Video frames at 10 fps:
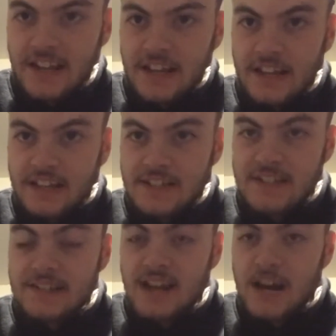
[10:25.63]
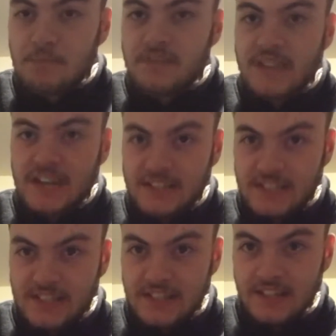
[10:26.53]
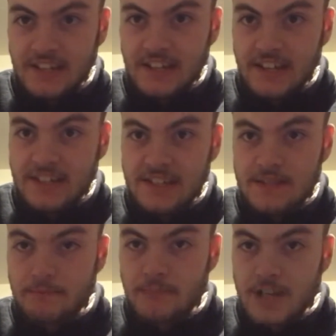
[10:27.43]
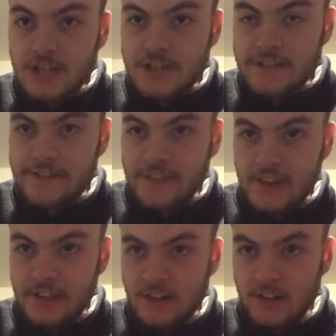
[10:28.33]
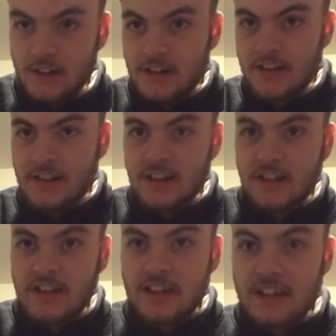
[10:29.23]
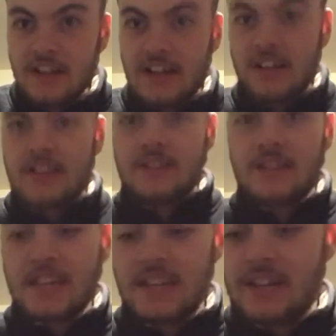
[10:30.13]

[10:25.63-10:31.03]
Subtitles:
It is updated. It is much thicker. The